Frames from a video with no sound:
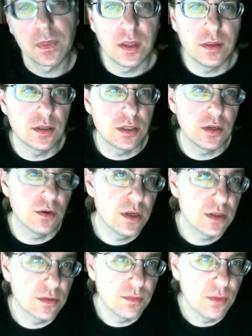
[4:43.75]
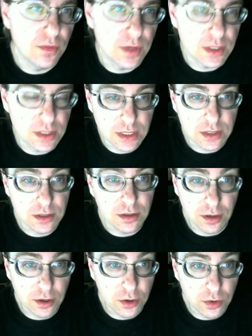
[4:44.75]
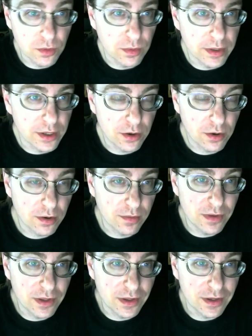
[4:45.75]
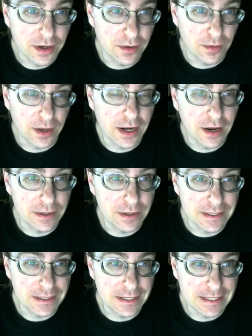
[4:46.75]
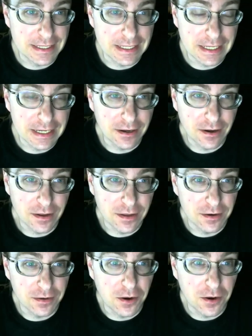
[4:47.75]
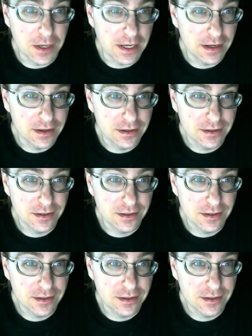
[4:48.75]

The series of movies needs a, a good reoccurring villain, and right now it's it's leaning on their Loki